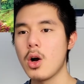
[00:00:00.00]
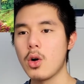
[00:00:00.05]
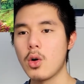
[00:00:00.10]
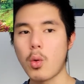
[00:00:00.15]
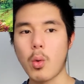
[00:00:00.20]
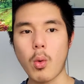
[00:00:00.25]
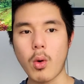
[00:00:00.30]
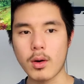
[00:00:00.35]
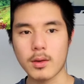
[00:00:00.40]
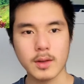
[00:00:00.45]

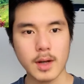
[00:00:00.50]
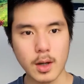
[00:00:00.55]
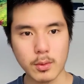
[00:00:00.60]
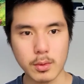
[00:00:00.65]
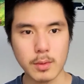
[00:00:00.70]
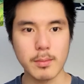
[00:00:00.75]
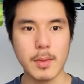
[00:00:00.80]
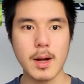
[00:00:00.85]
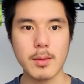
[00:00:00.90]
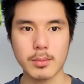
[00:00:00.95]
who are not
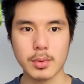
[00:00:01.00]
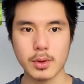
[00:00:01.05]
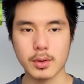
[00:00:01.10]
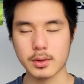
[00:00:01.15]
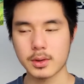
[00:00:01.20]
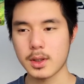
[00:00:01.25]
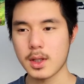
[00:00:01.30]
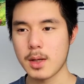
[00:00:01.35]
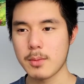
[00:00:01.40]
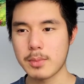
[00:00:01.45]

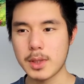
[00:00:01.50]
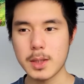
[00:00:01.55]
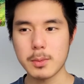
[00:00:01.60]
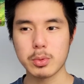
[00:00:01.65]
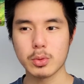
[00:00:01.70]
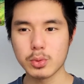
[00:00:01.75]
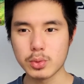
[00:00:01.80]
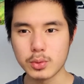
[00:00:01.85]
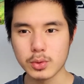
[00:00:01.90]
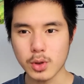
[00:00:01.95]
remembered,
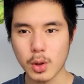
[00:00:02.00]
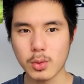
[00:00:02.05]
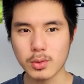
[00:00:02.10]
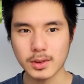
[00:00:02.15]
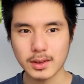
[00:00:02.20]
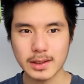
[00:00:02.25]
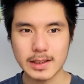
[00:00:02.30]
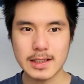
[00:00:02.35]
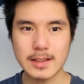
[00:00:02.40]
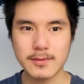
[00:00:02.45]
people who
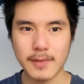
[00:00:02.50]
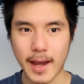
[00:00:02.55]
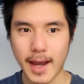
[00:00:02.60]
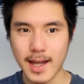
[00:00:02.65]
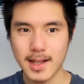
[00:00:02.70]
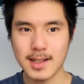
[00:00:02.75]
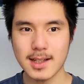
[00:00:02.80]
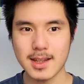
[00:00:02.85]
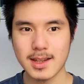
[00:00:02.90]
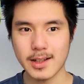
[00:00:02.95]
don't leave
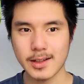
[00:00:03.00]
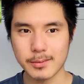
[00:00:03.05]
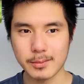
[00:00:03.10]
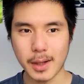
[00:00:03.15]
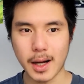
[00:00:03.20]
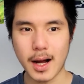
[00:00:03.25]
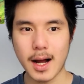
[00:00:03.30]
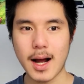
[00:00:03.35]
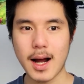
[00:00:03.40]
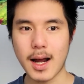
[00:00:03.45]
anything
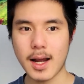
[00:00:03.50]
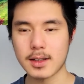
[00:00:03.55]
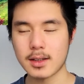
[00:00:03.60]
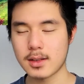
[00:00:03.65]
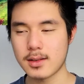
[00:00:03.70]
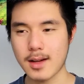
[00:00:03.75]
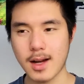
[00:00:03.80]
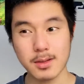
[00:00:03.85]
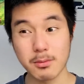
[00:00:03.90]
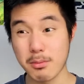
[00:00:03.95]

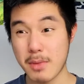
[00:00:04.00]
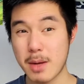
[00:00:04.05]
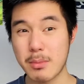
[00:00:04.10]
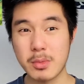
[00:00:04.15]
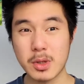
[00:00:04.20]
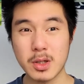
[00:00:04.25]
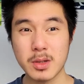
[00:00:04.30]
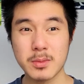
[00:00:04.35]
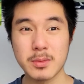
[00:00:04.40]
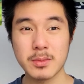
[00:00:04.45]
behind, not a
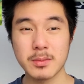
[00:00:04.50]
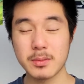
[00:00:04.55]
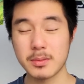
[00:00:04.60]
memory,